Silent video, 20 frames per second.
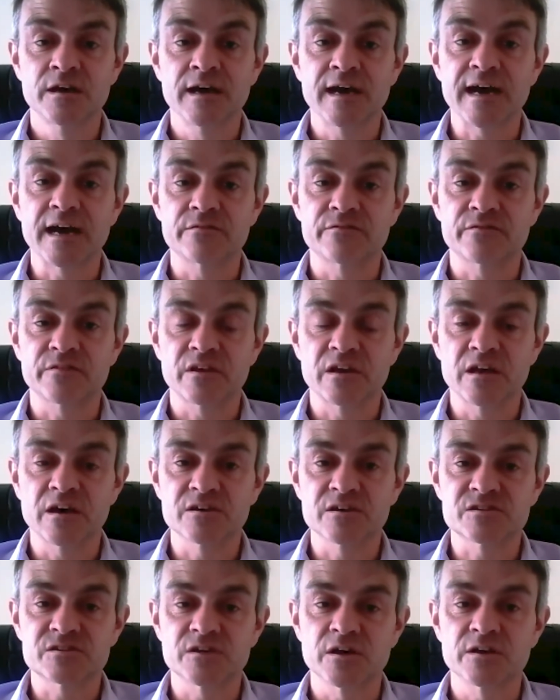and for the
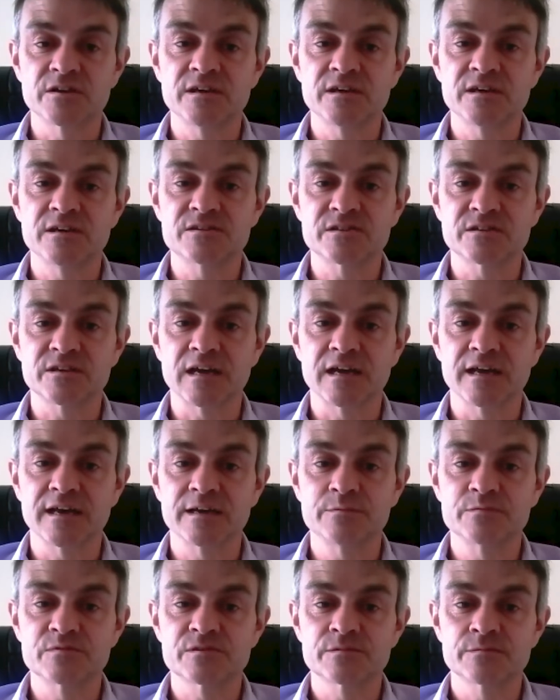last 9 years in
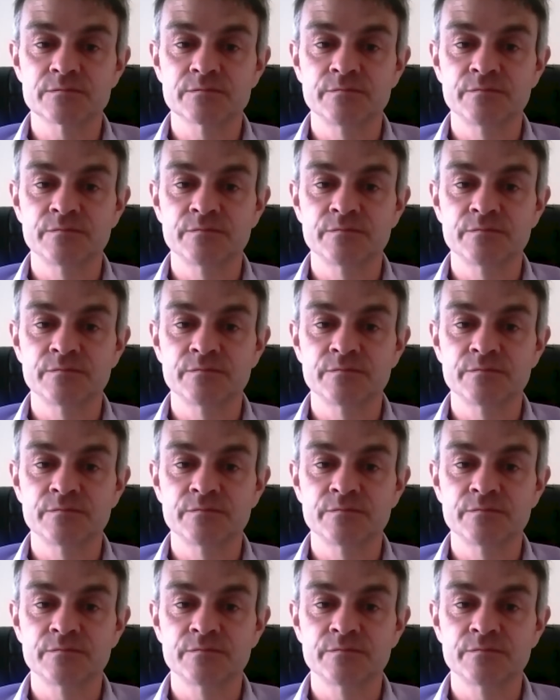claims.